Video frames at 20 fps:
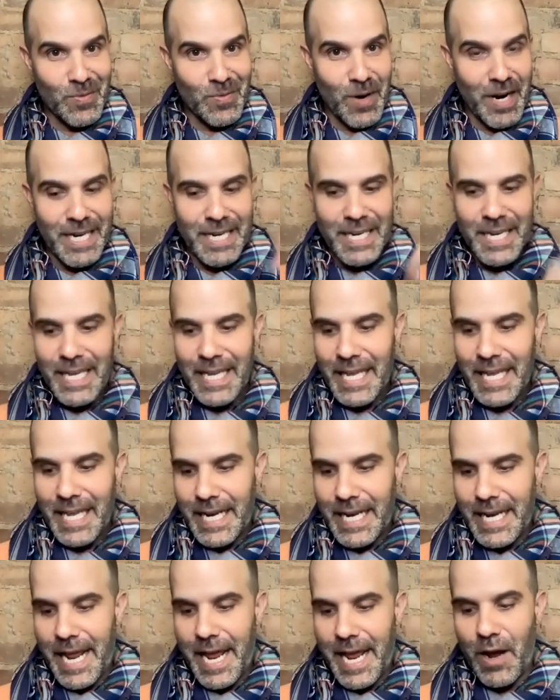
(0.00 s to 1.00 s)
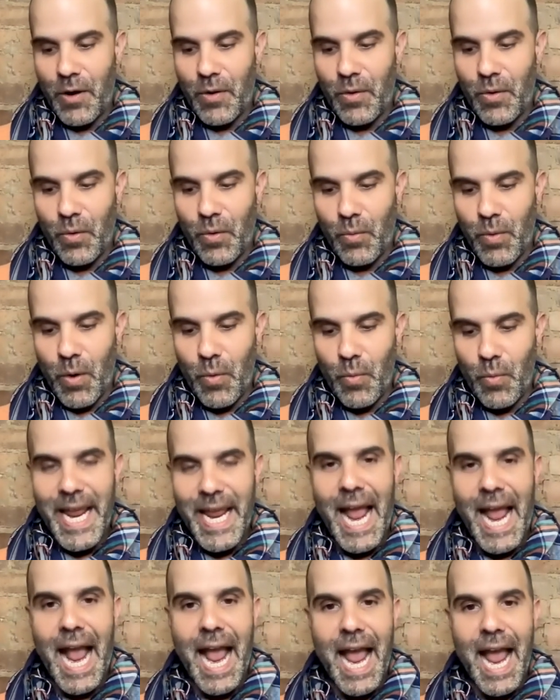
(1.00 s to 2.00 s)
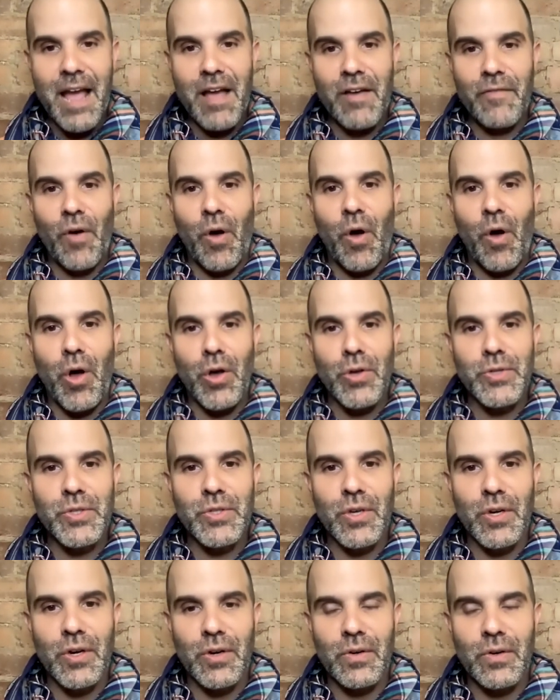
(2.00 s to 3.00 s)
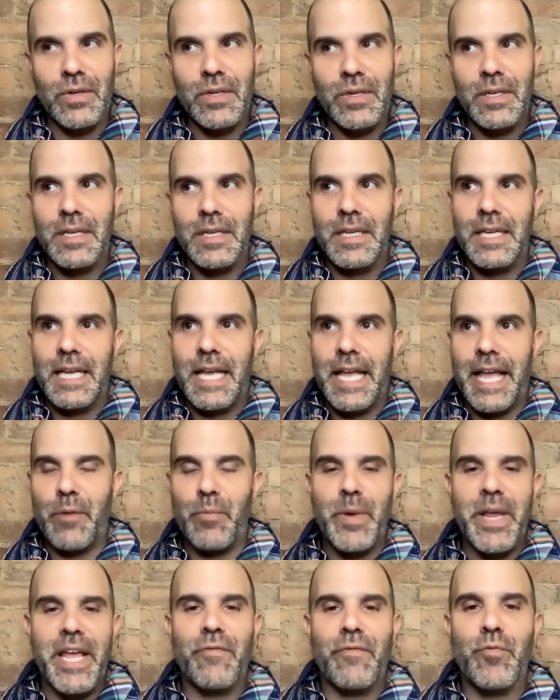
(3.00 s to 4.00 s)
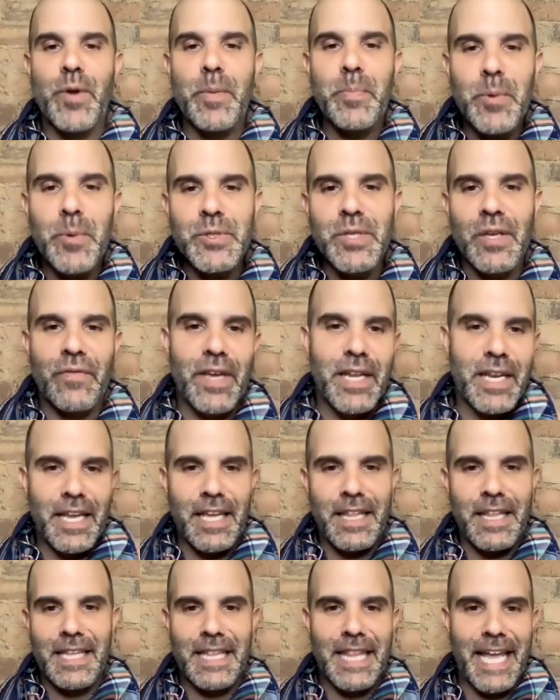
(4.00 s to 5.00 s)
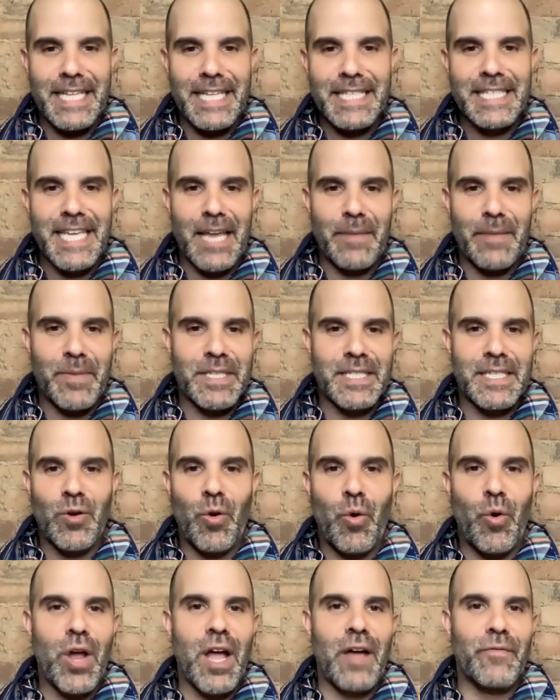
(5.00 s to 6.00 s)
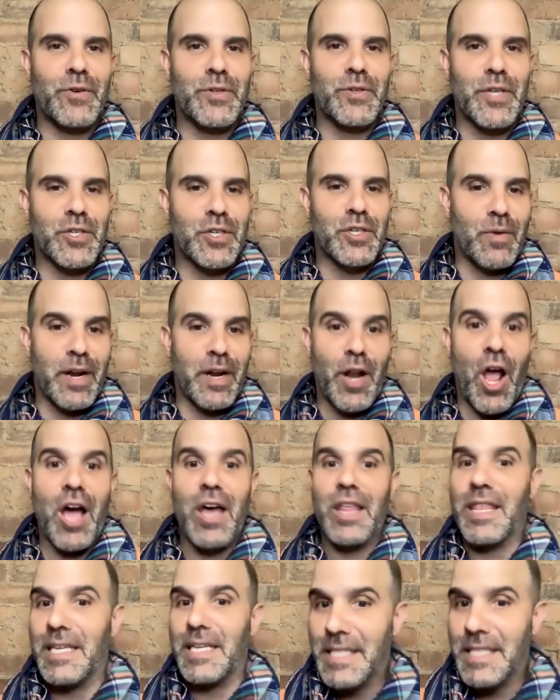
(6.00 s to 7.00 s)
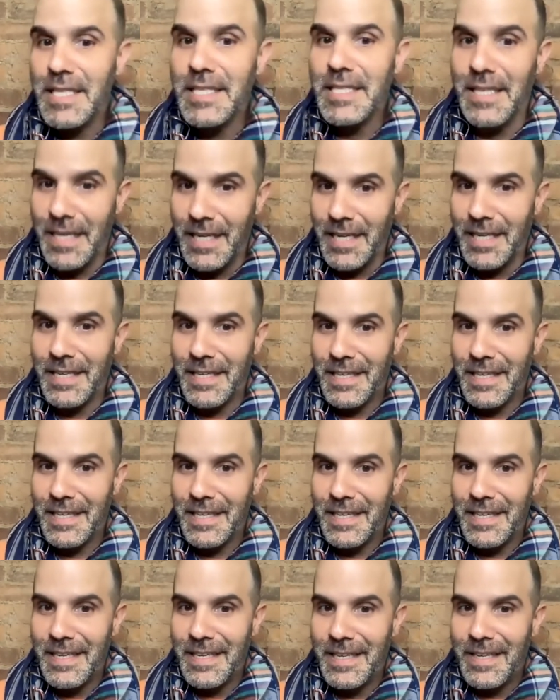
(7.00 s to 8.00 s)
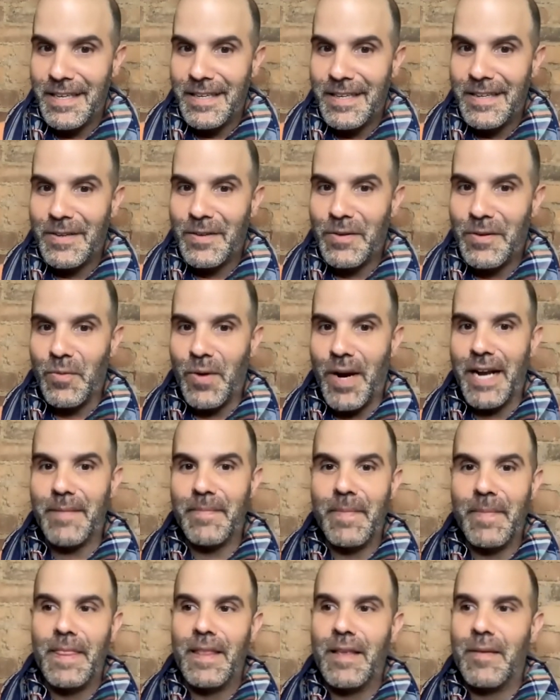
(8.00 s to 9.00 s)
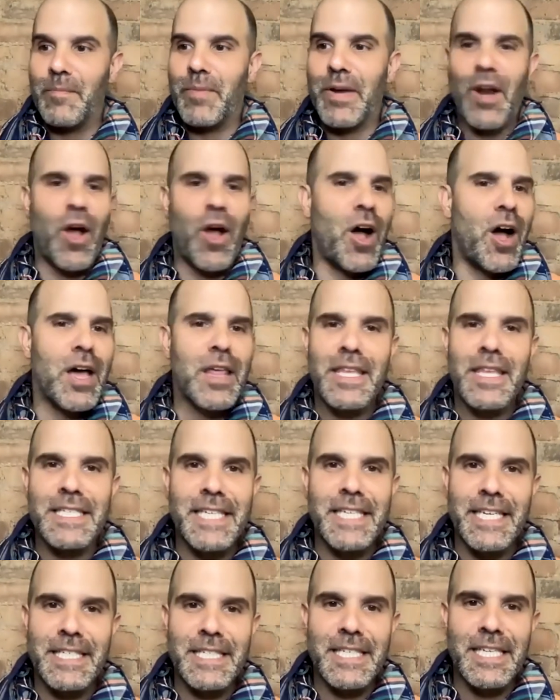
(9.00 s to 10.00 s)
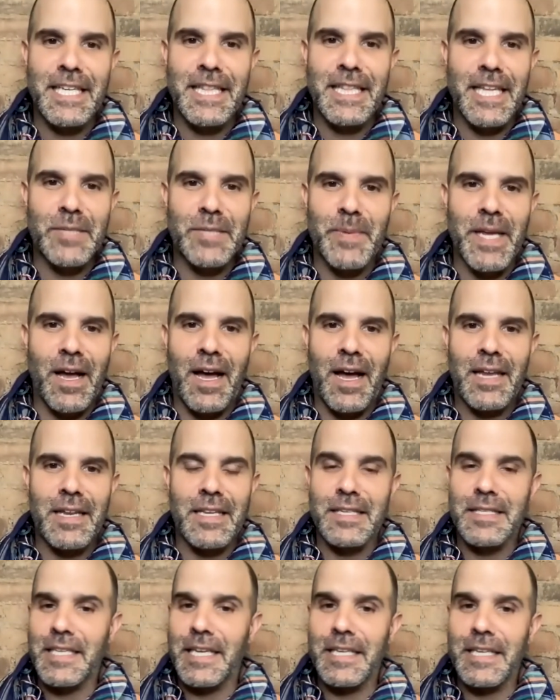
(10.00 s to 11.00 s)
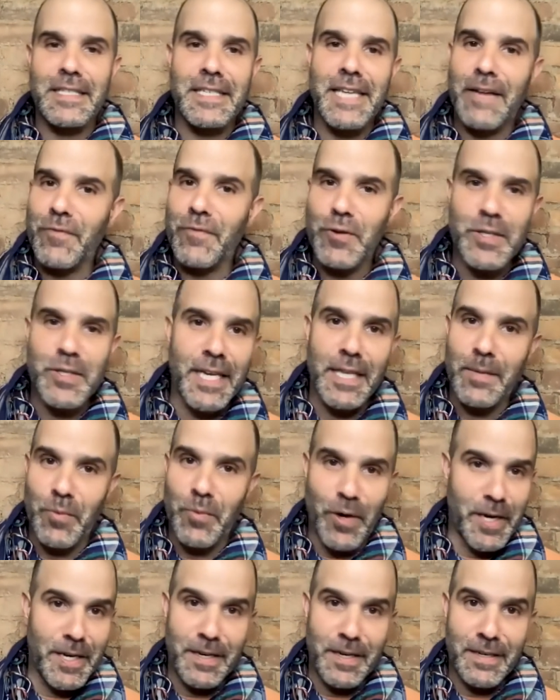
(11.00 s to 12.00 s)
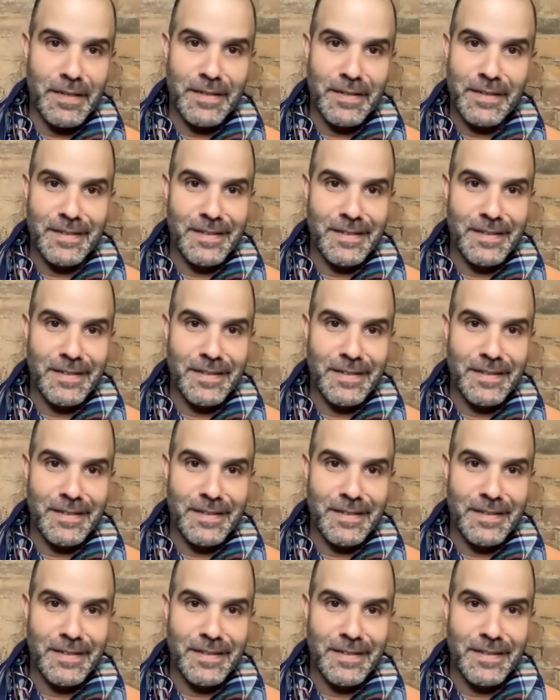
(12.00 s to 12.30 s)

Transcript: Right? Now, what we have also, and we have ripples of it in the landscape, is this whole conversation around authenticity. Right? But authenticity, let's be honest, is never celebrated,